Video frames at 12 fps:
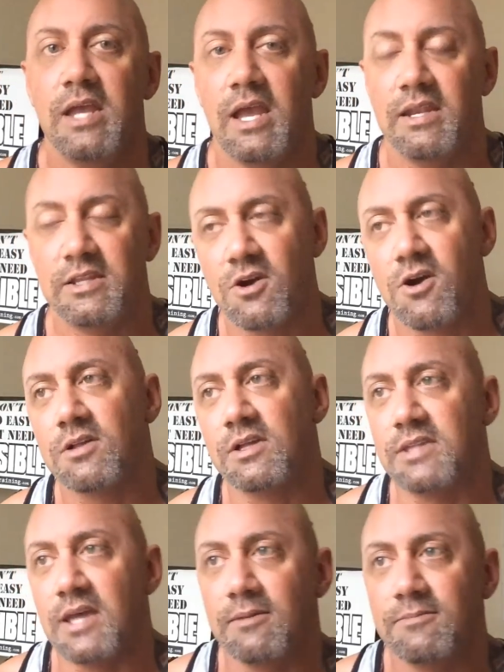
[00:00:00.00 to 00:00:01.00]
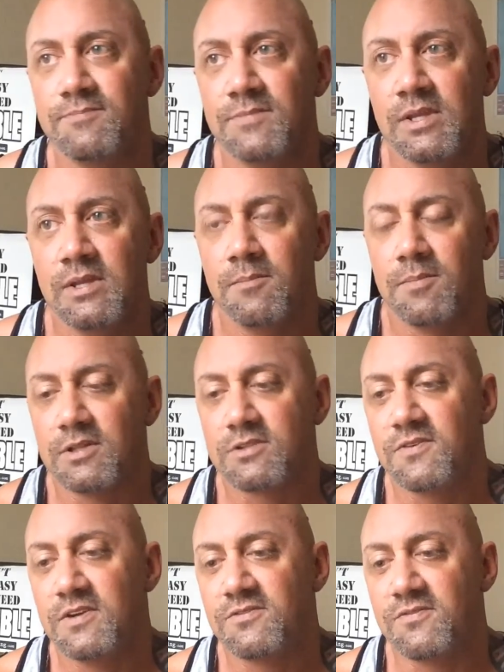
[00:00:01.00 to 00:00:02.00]
And they talk like that. But let's
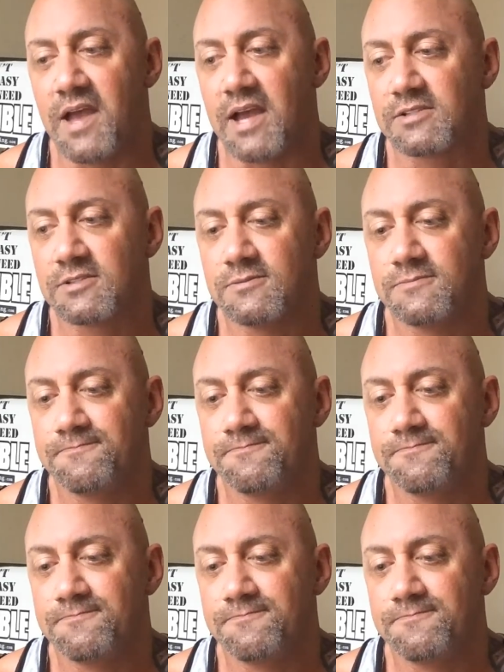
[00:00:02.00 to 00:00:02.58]
face facts.